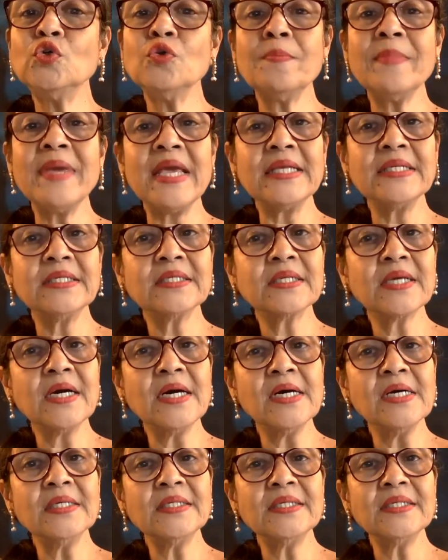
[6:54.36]
to make
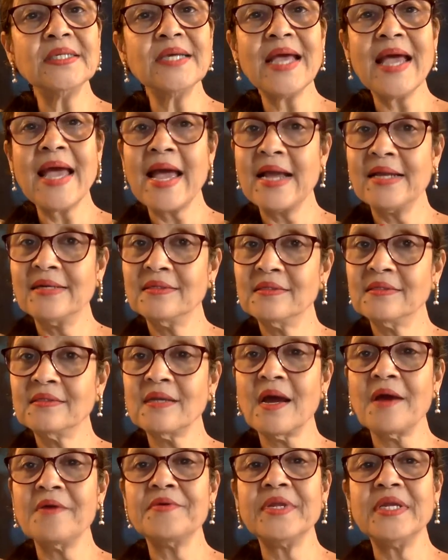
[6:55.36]
skirt and
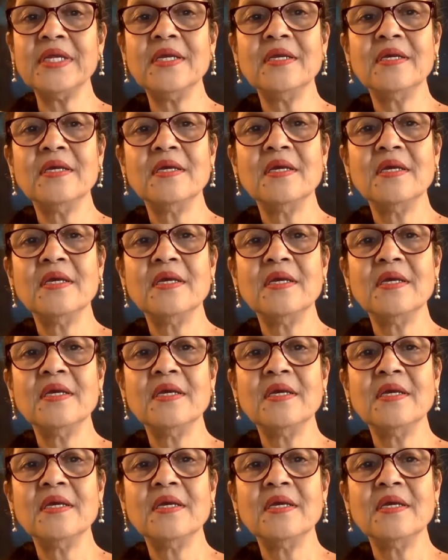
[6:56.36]
sari.